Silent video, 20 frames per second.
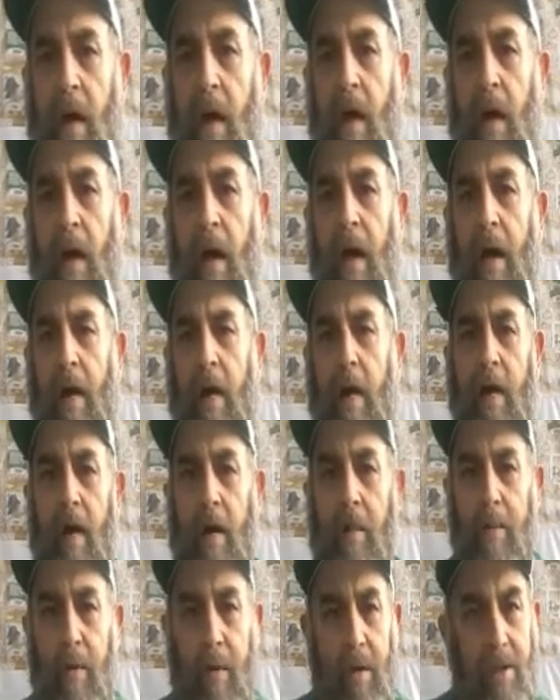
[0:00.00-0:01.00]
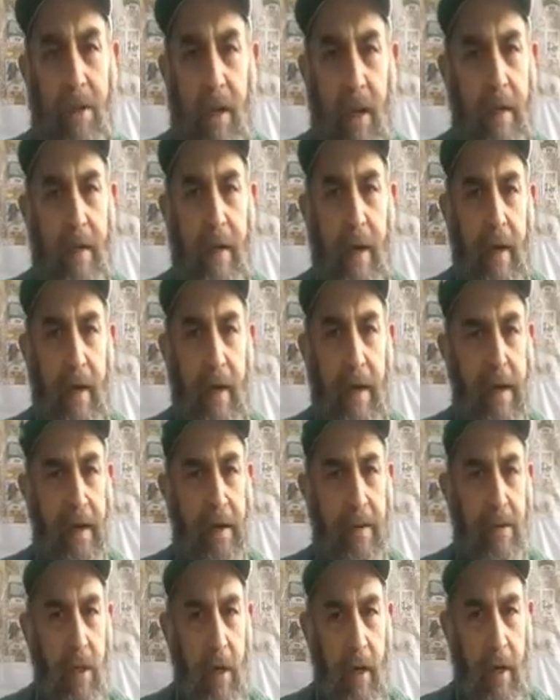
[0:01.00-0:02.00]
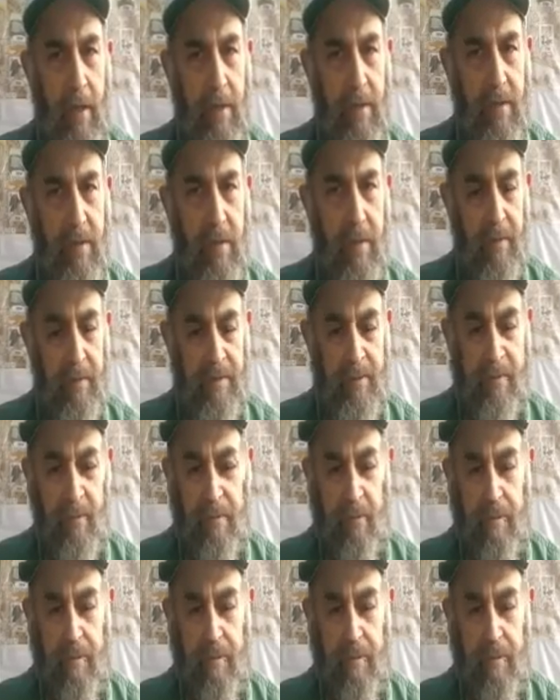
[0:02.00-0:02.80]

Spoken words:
And we appreciate getting this chance.